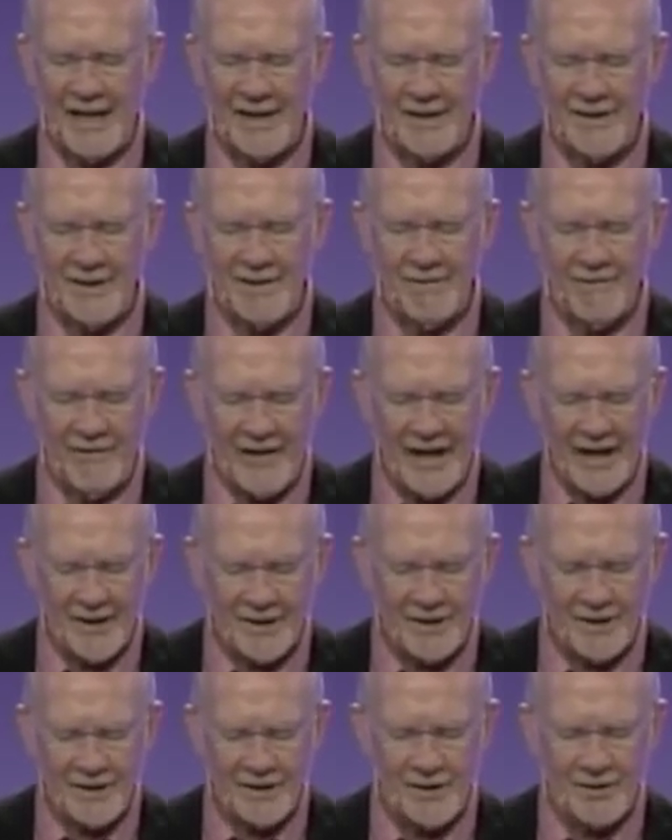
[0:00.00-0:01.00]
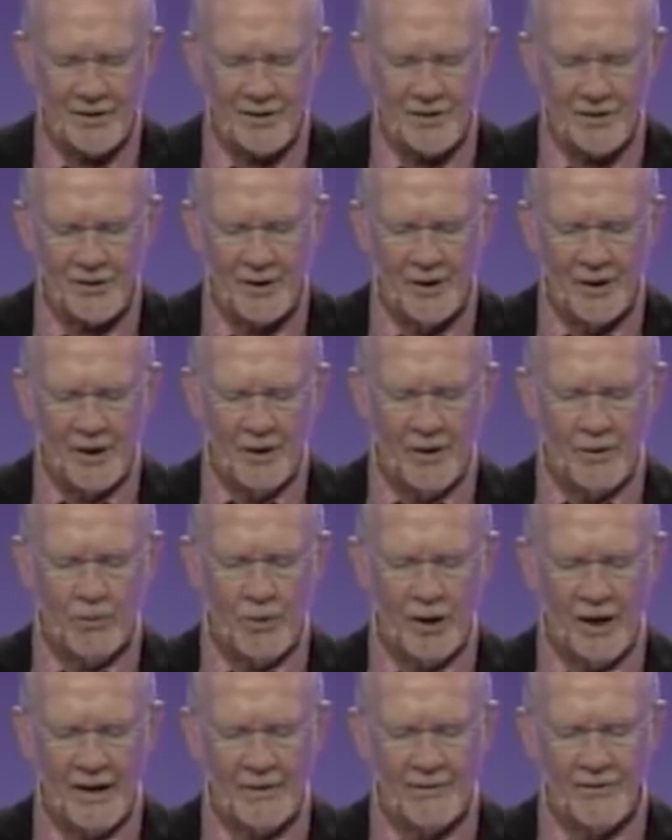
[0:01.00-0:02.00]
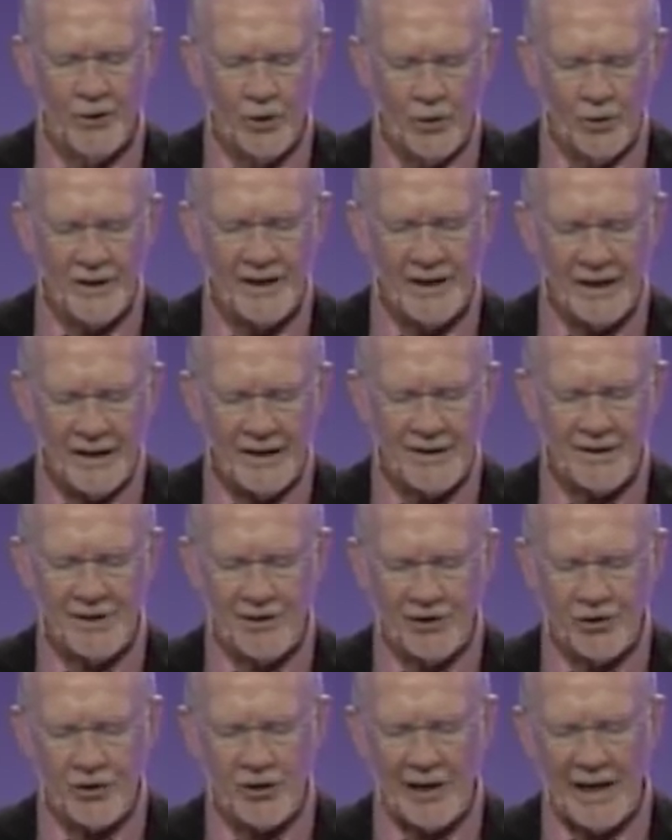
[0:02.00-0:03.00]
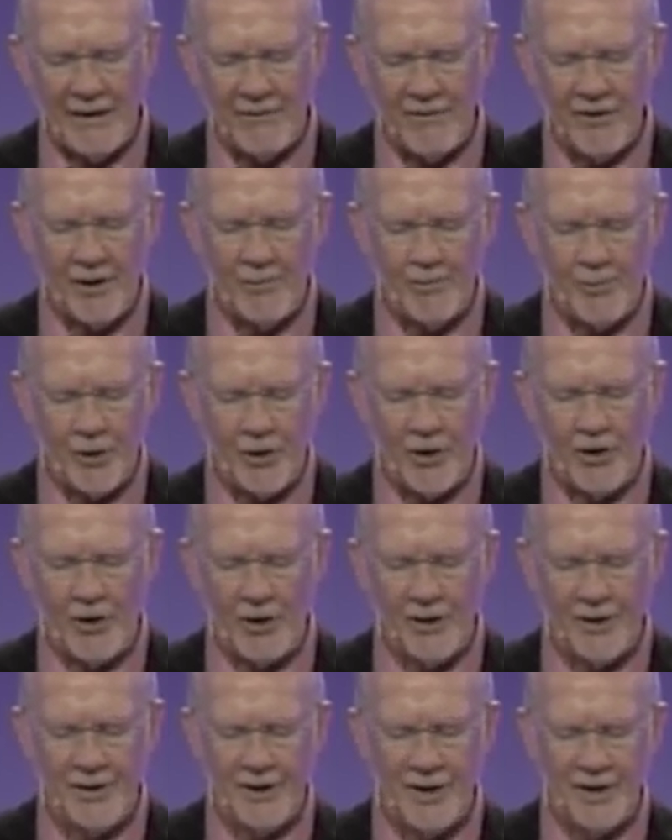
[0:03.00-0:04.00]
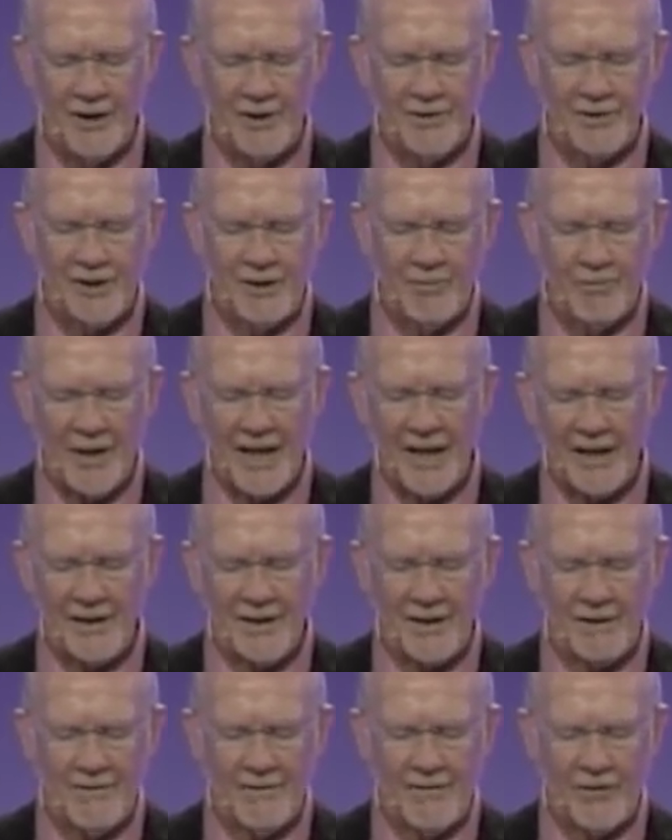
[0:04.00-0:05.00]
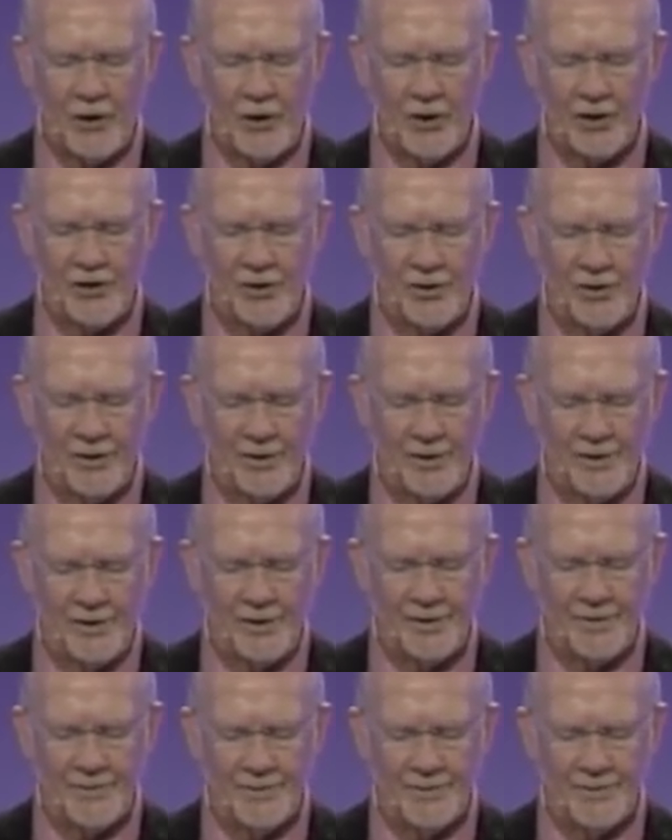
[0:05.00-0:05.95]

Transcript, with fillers: investors will have no need to travel abroad to make their fortunes.